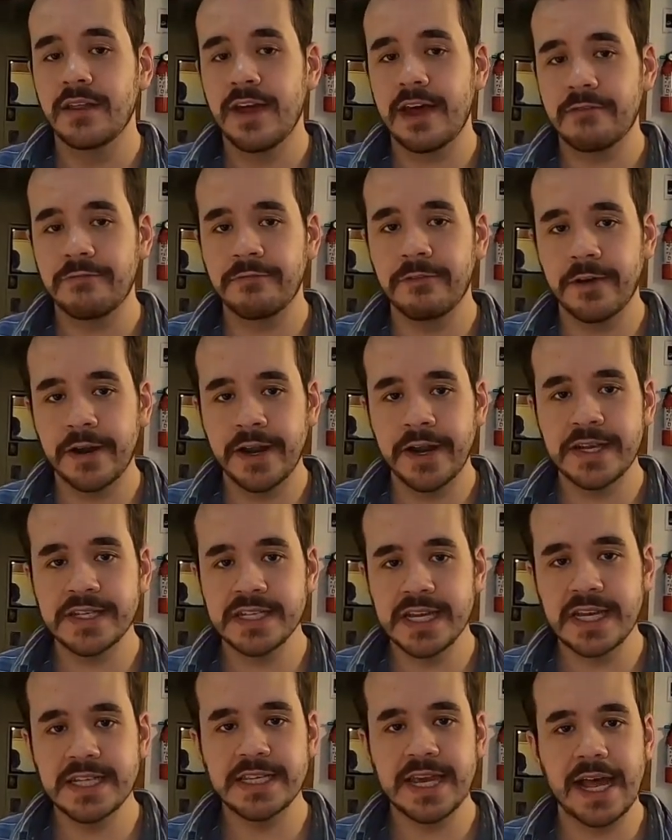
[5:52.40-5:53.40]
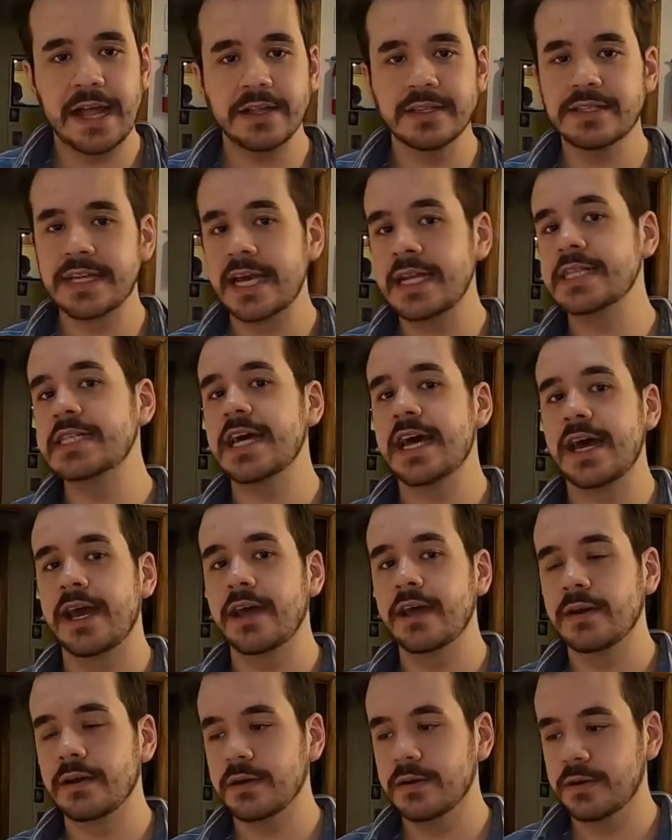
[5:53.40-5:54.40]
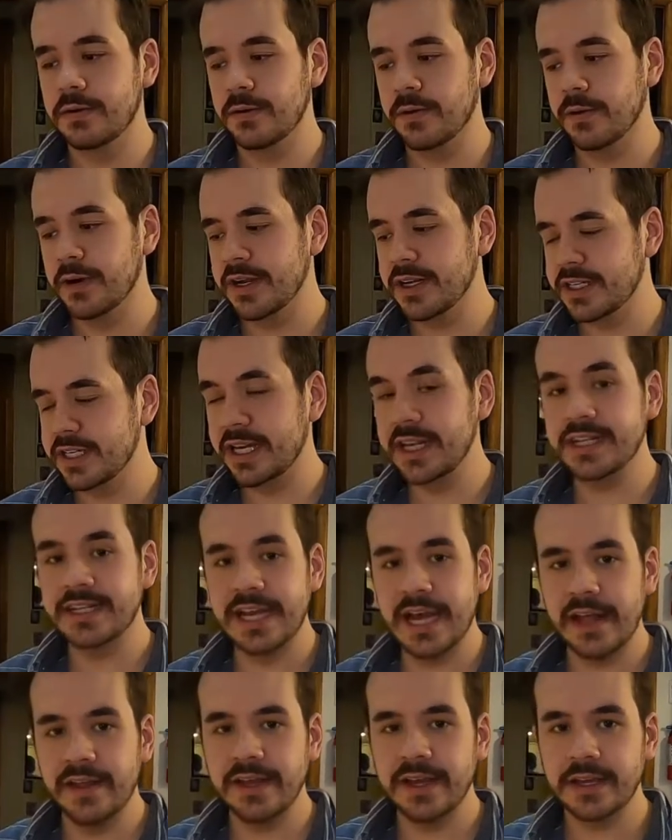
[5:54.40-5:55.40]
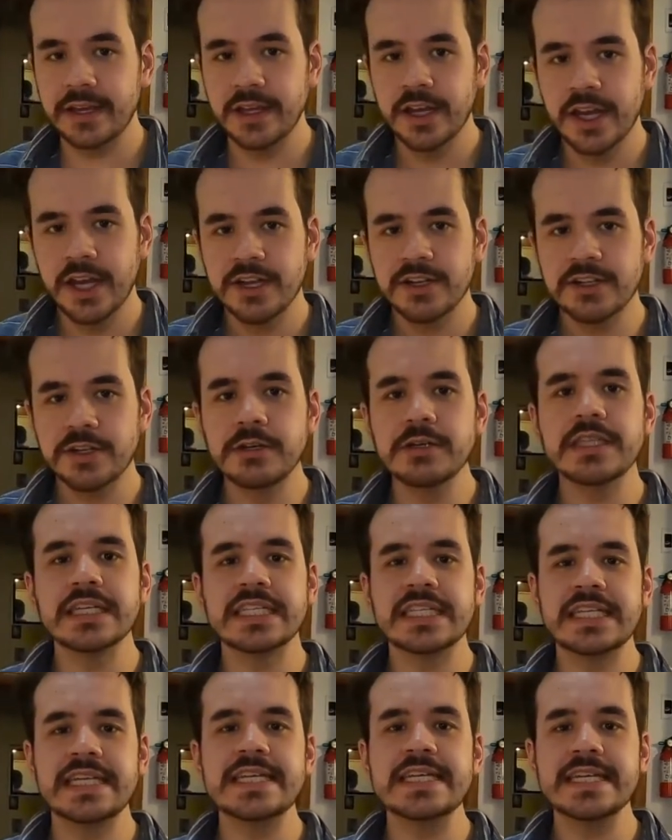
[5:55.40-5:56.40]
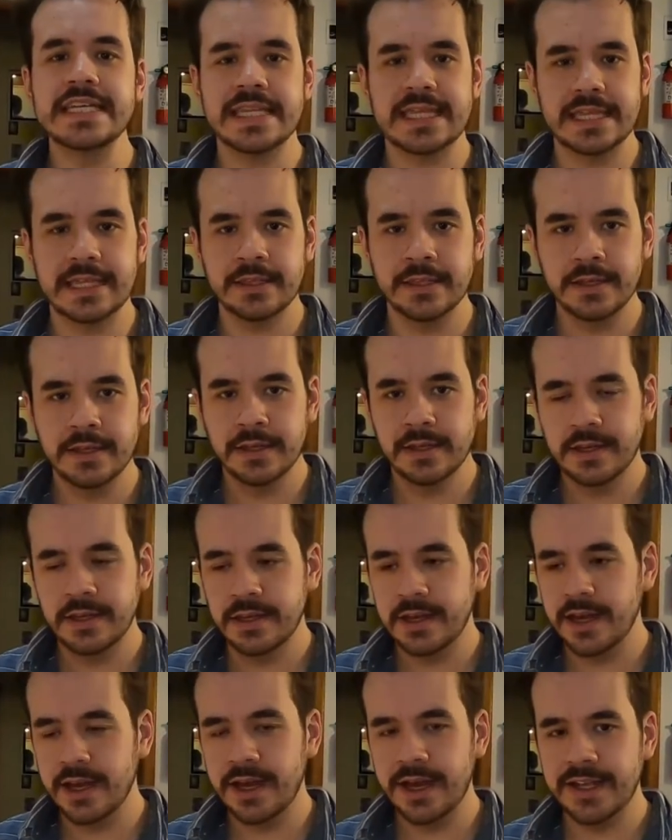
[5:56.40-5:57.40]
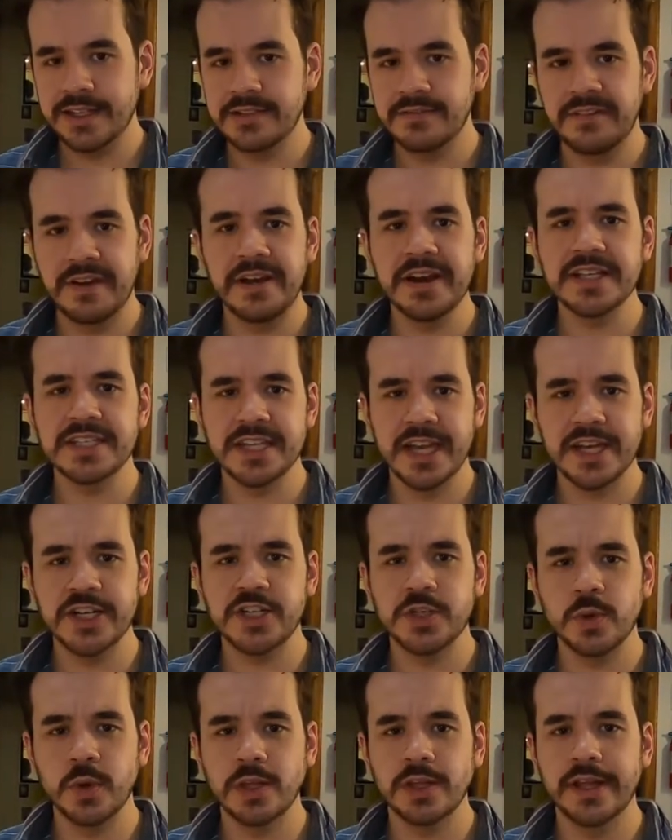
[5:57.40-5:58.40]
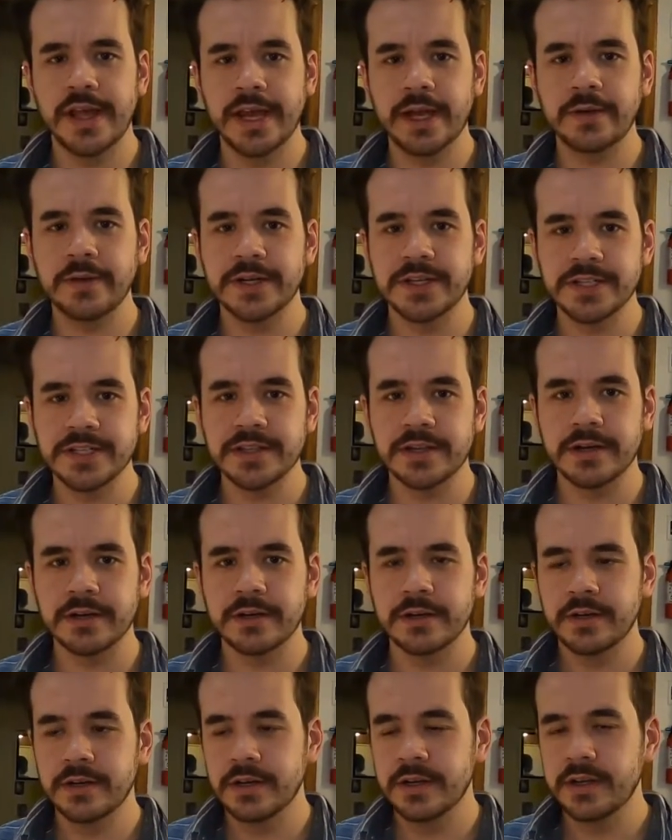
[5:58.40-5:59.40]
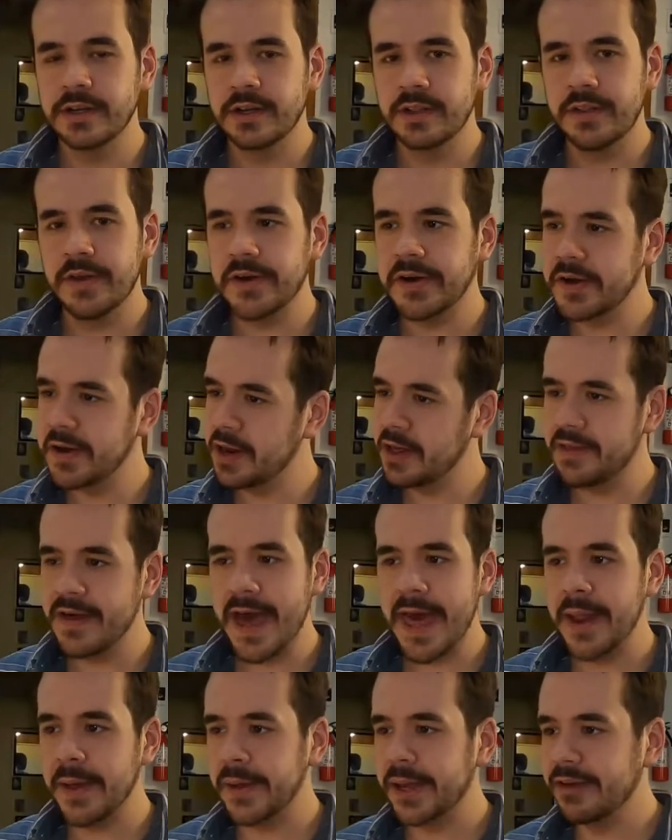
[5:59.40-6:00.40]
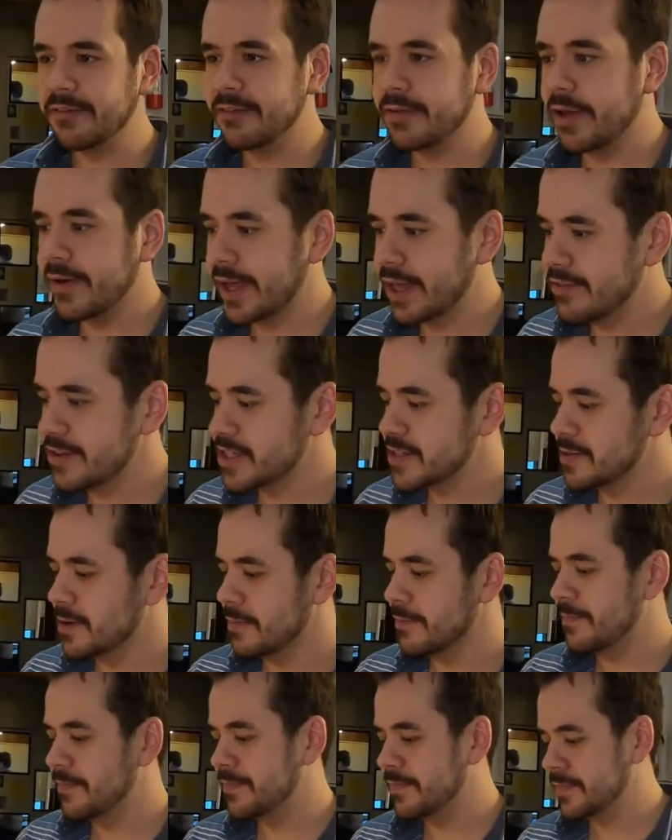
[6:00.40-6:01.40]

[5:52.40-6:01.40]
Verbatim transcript: That phrase is al dente, or in Italian, to the teeth. Uh, it's a very sensual language. They're they're good at that. I'll give I'll give it to them.